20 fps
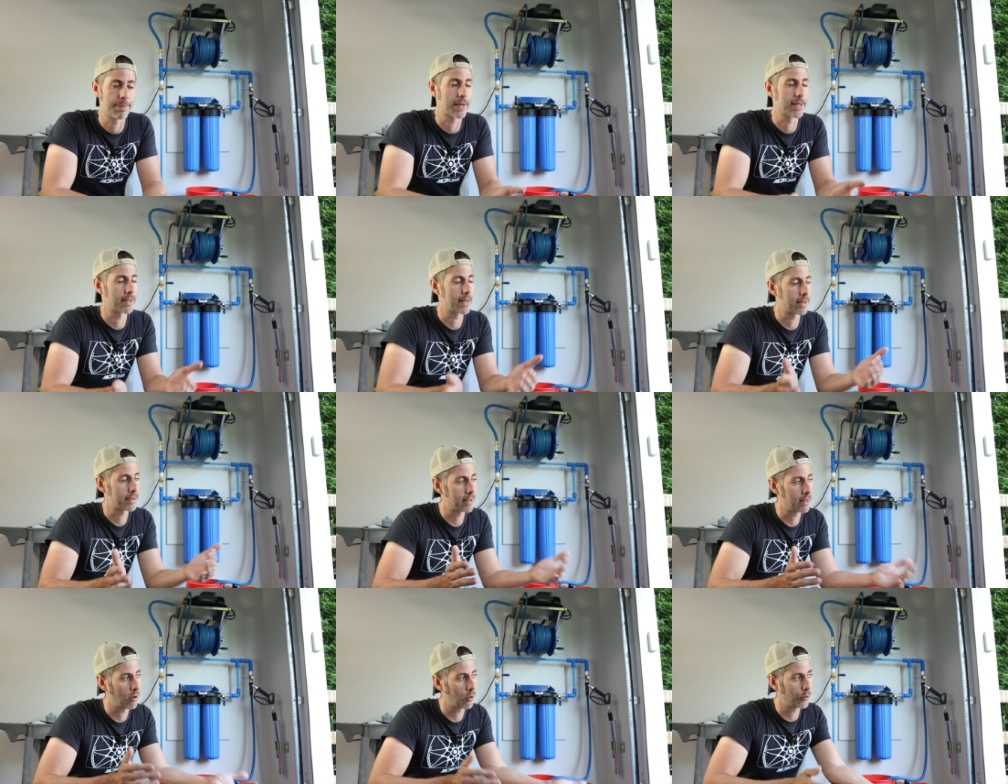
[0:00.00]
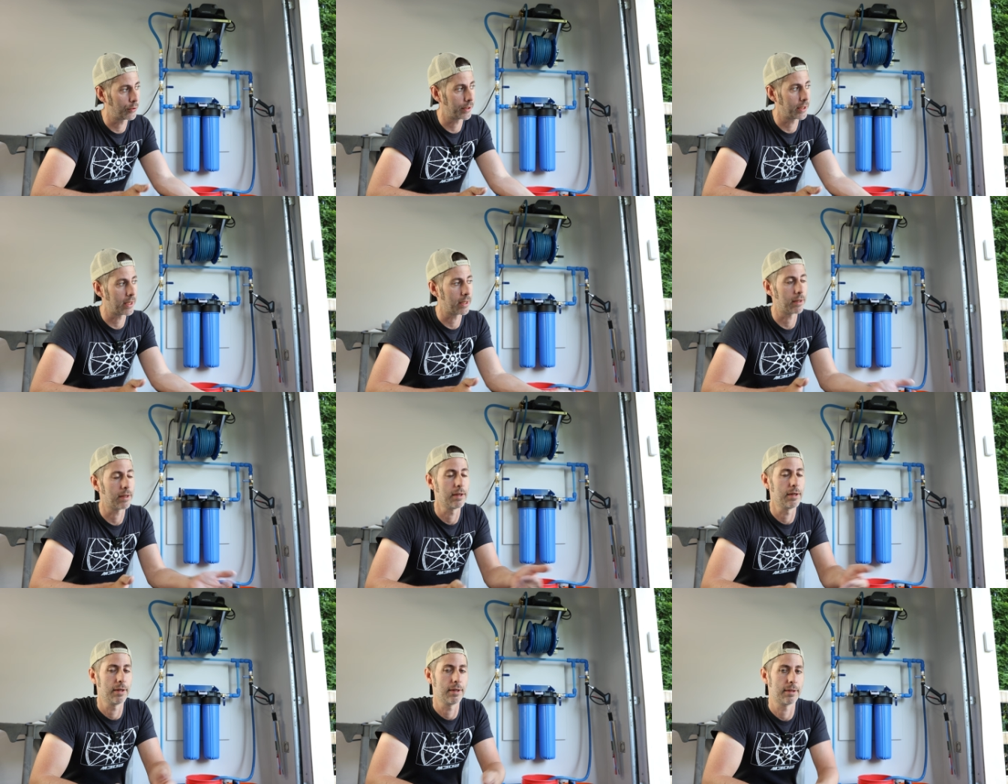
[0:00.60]
because that's the
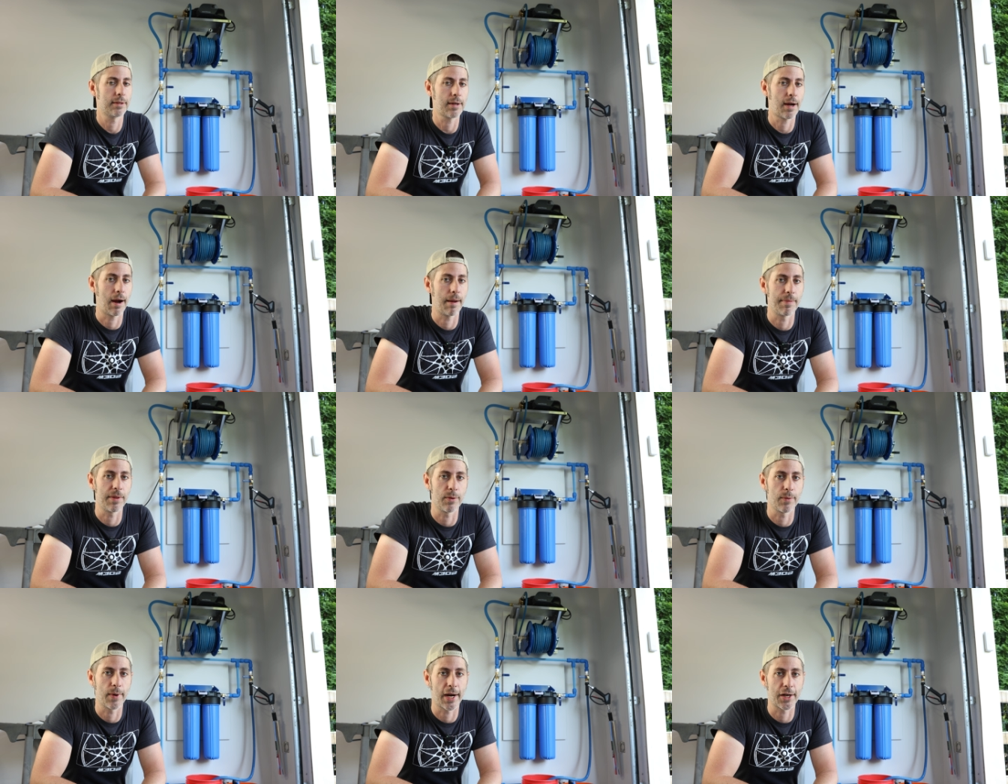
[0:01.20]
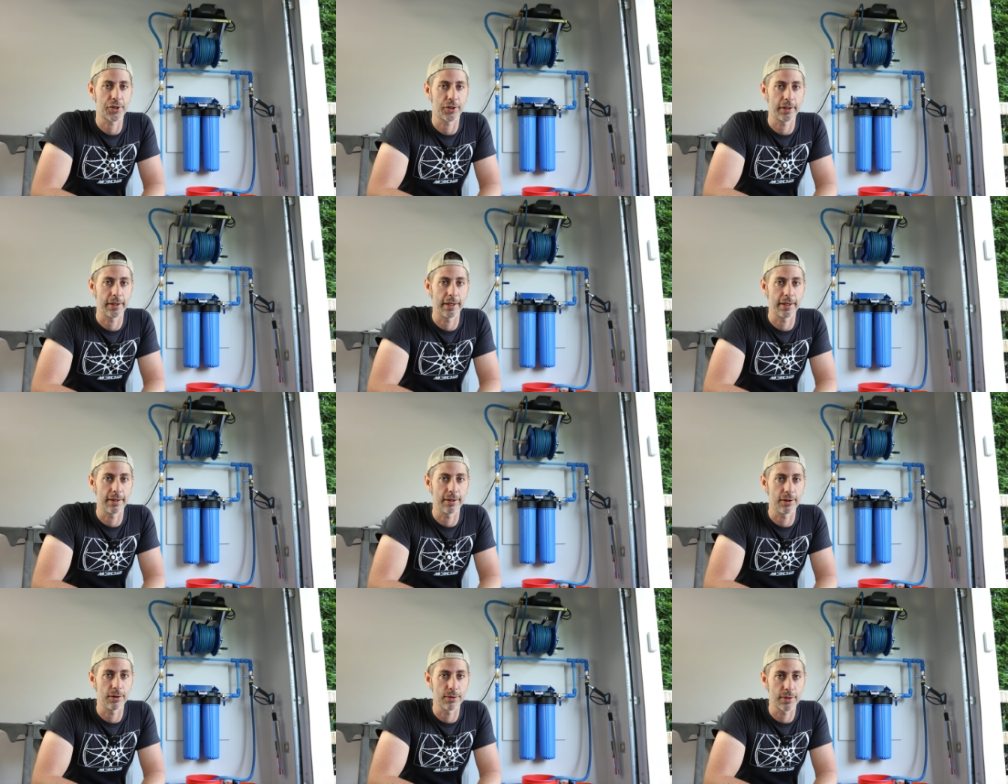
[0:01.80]
only time that you actually
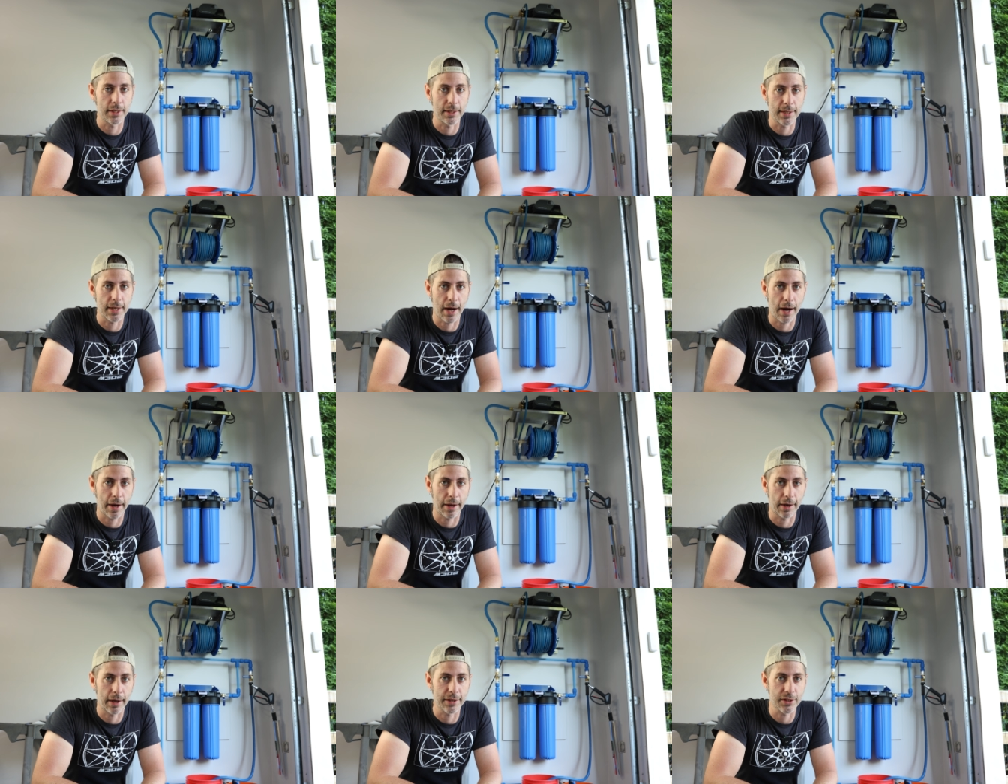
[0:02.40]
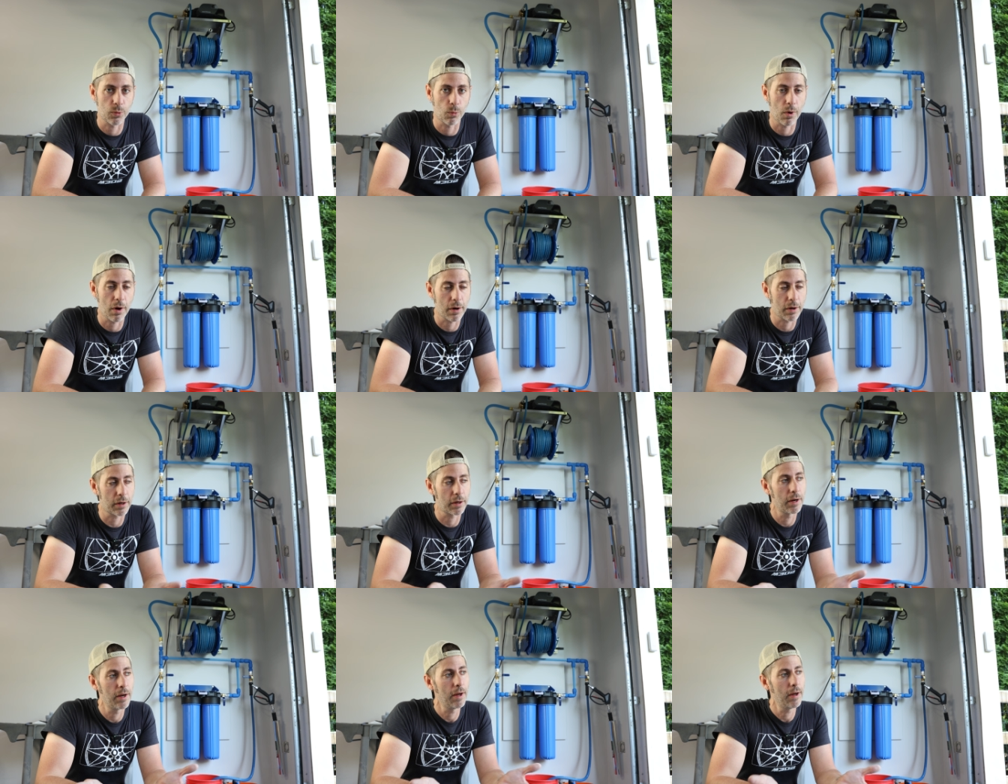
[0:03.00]
need to use the deionized
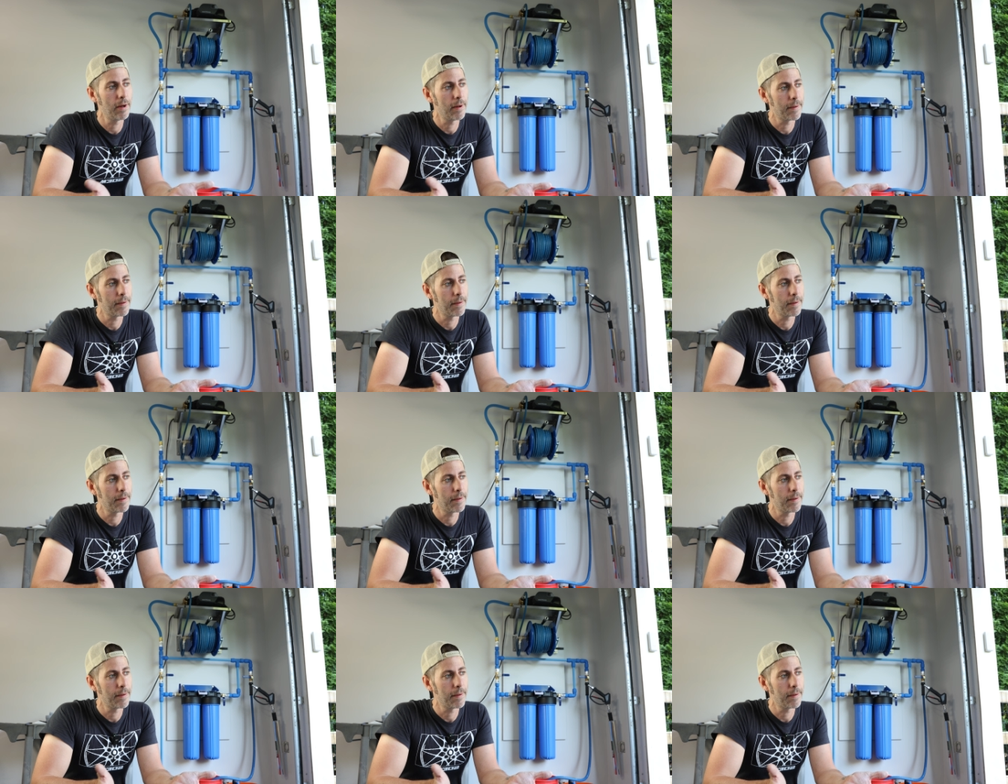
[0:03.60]
water,